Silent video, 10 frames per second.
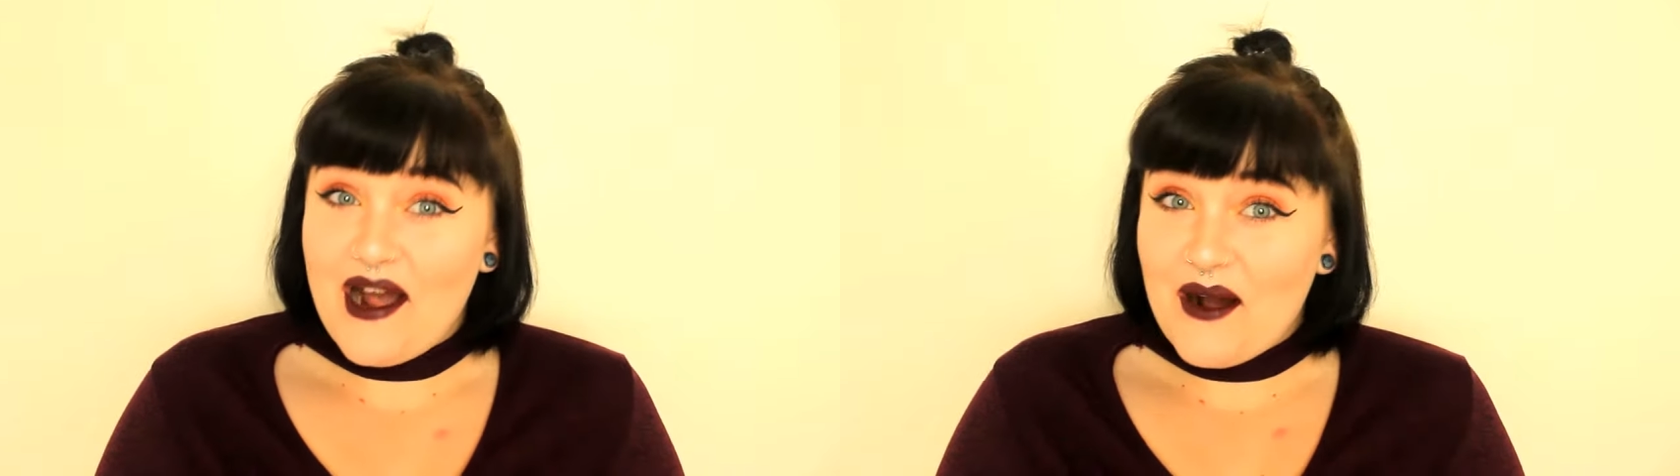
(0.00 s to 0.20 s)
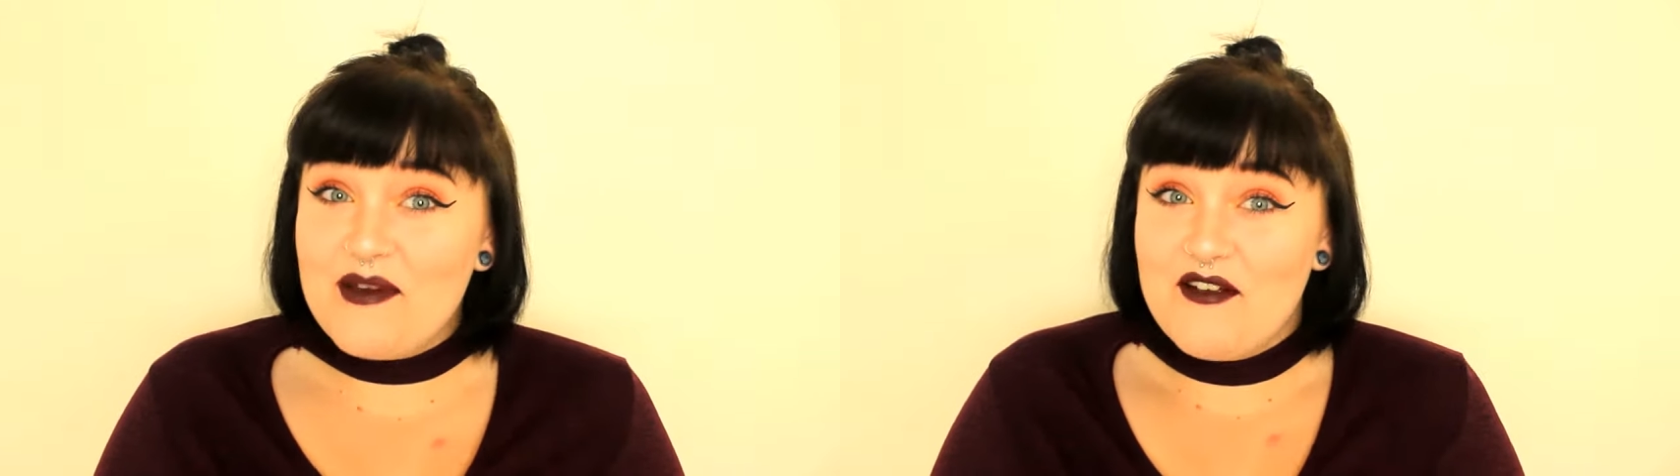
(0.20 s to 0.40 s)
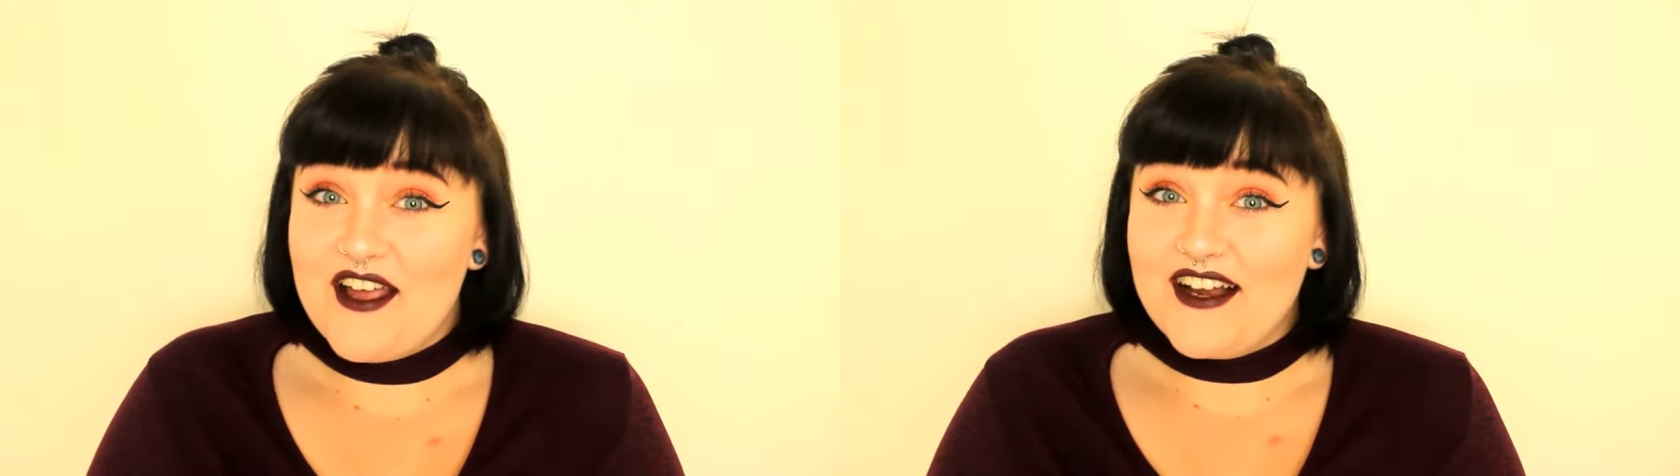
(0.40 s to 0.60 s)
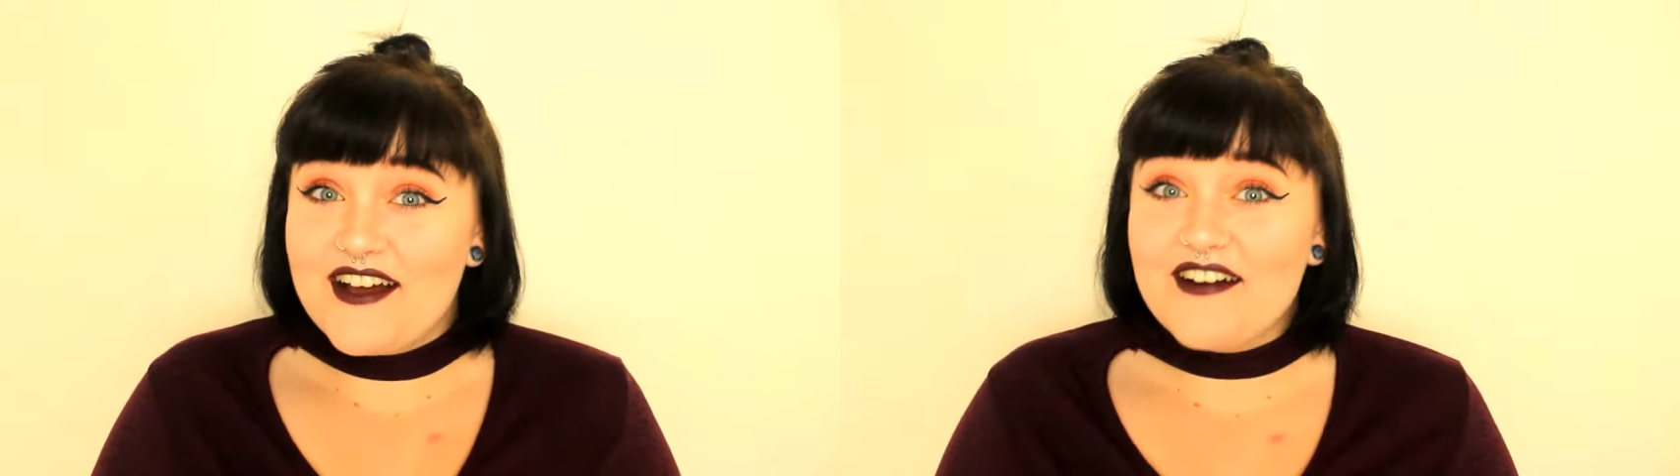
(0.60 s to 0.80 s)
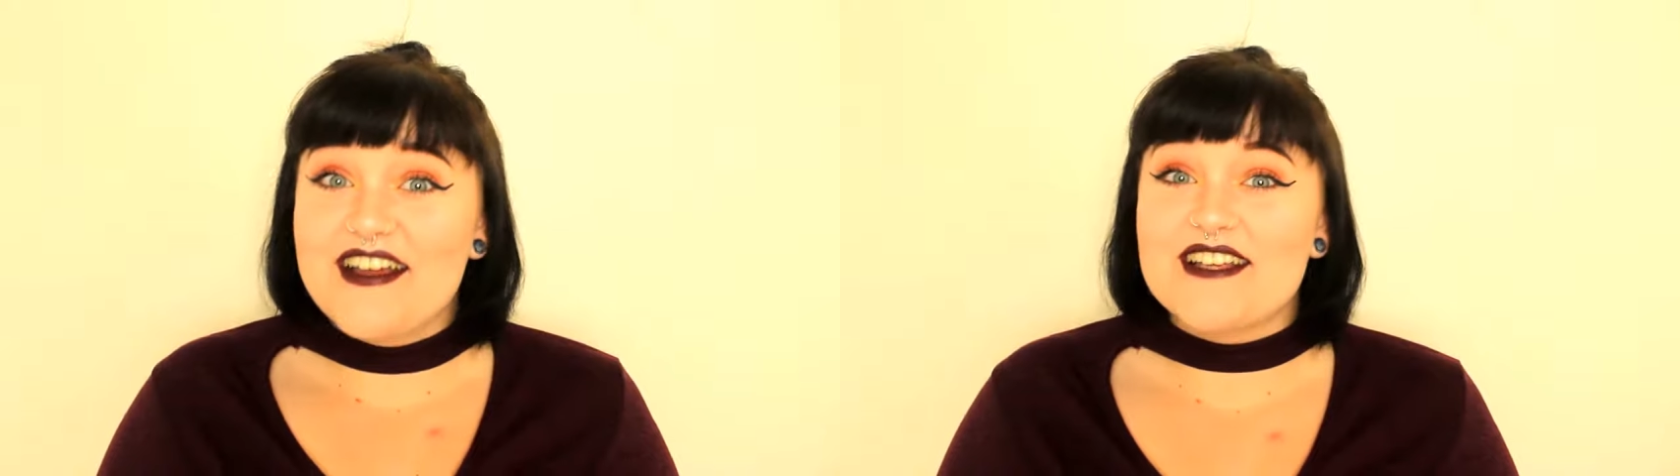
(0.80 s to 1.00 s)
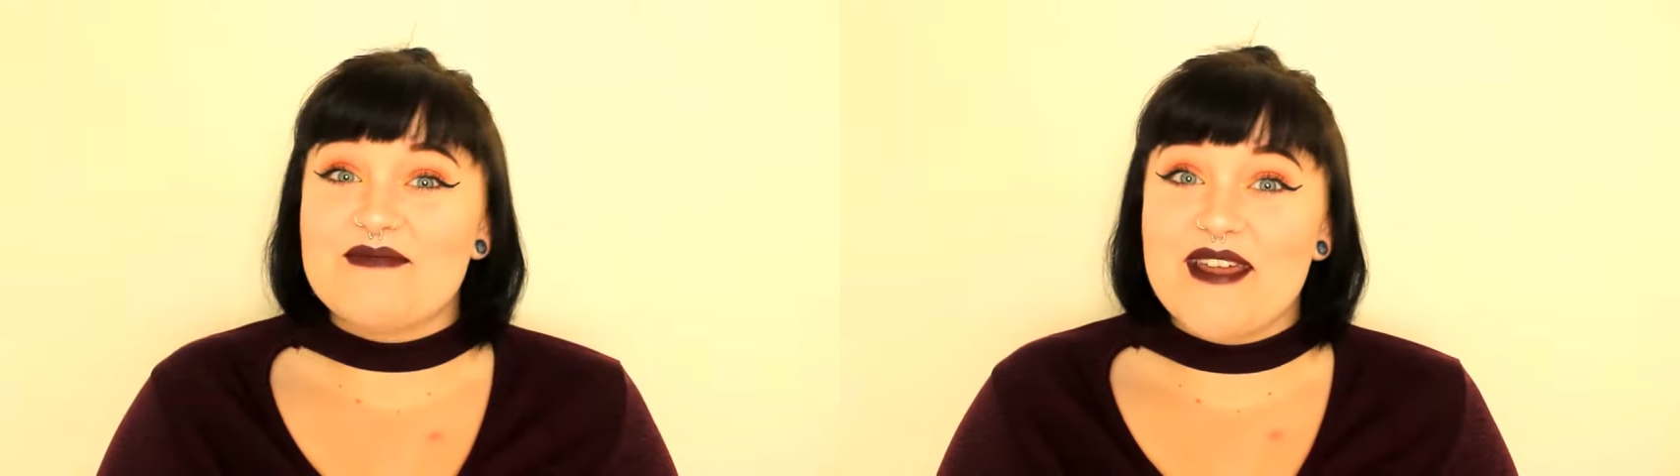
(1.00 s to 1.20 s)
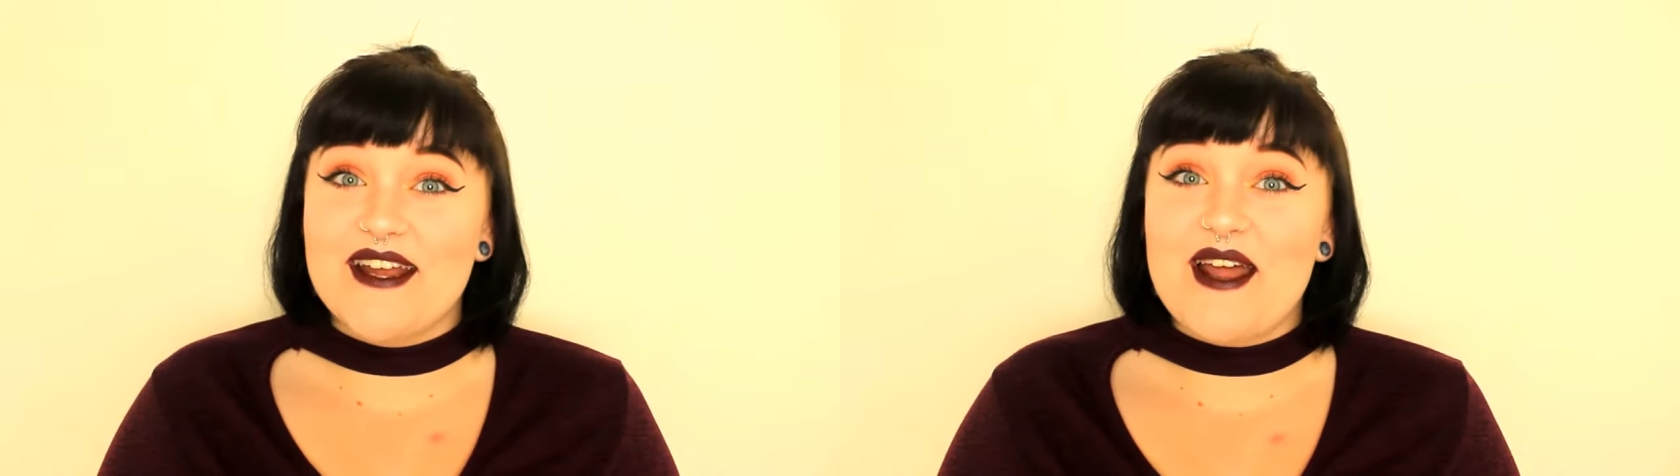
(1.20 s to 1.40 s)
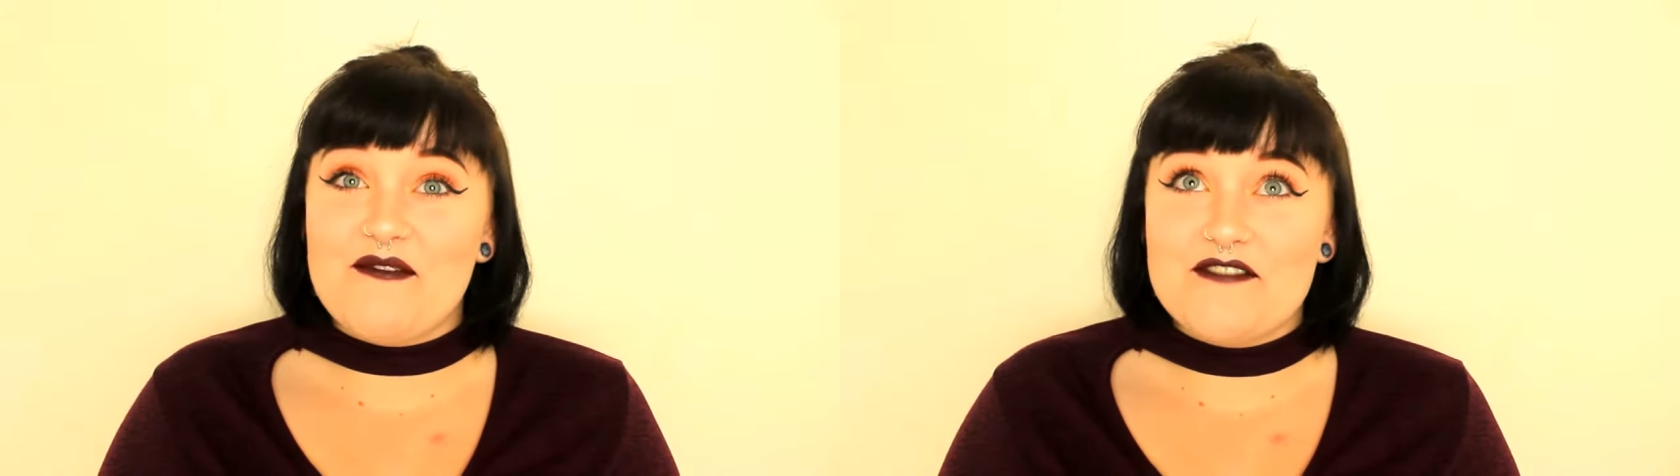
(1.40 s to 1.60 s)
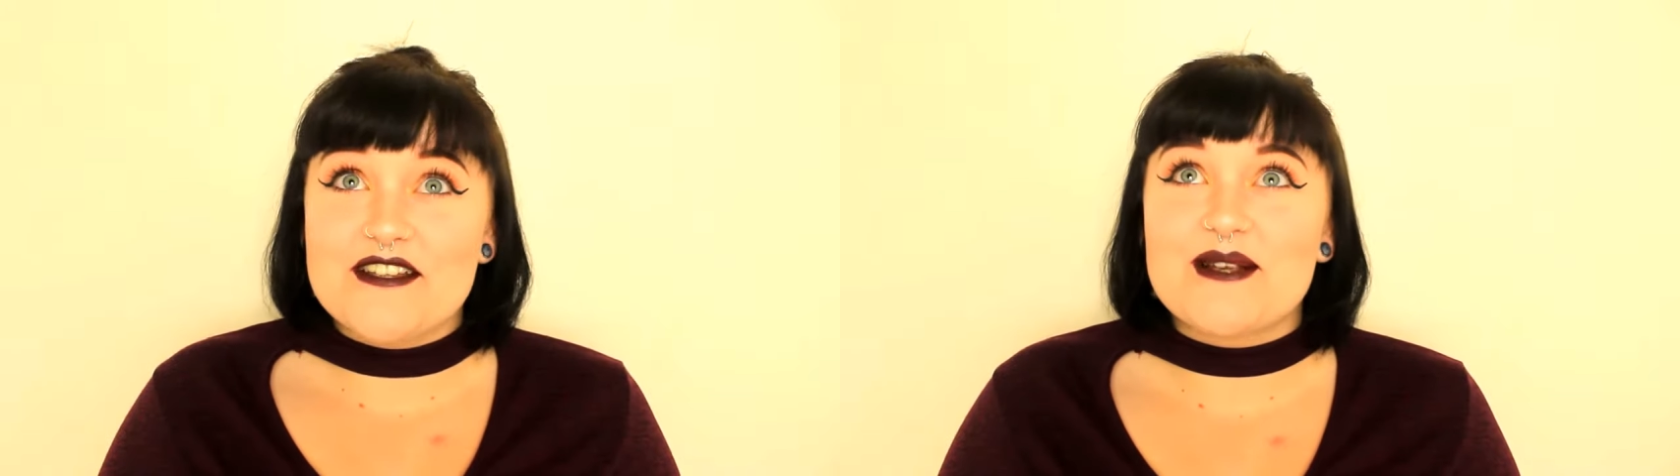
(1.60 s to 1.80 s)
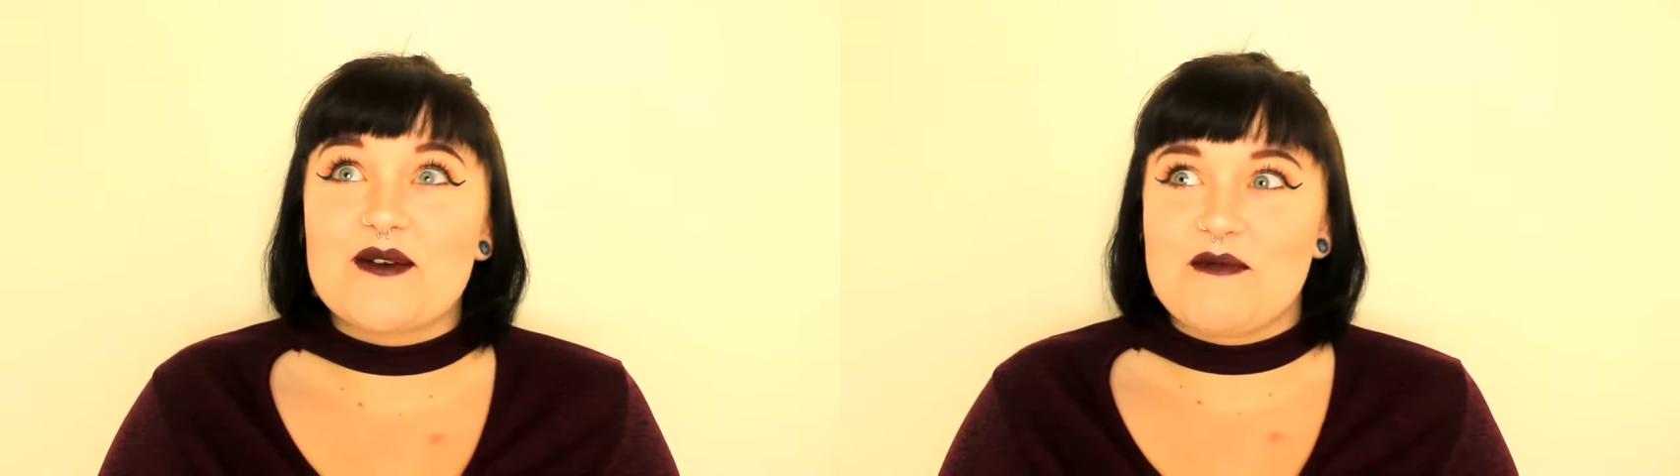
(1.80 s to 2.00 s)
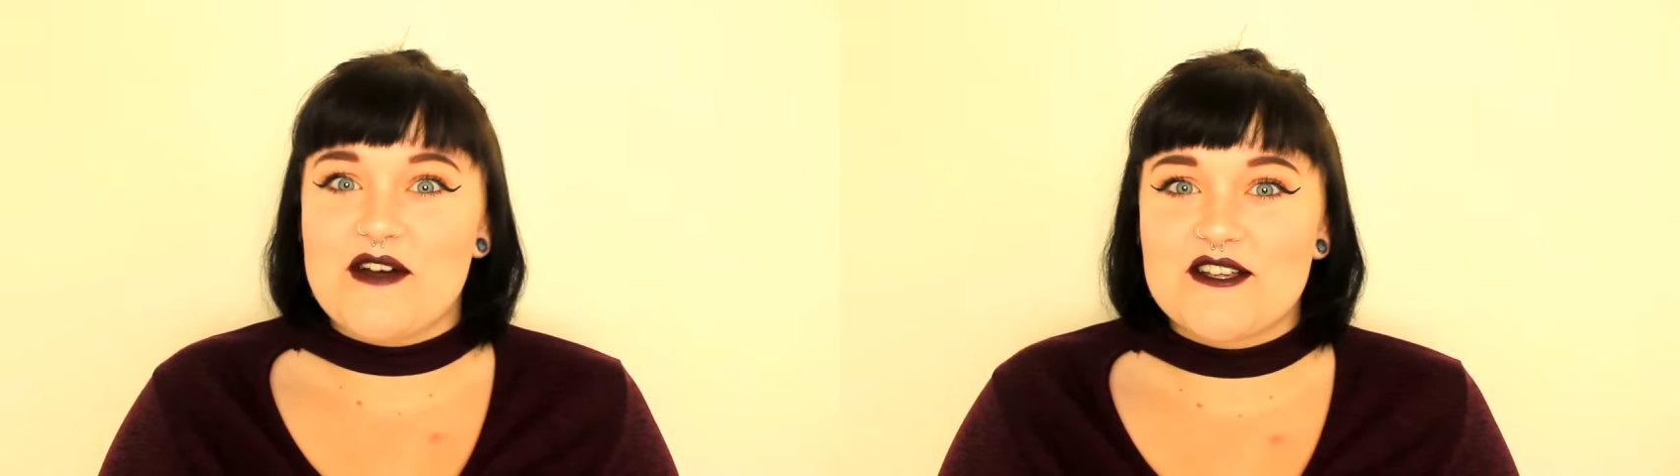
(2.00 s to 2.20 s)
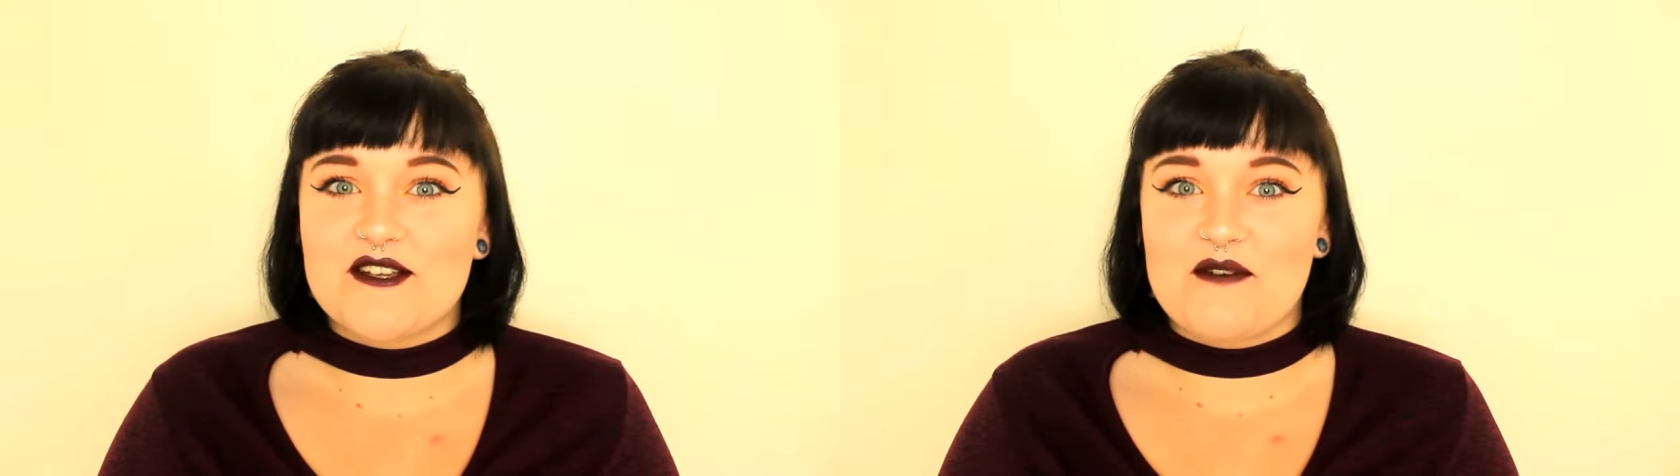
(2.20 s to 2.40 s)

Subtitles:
I'll be really honest. Me and every single person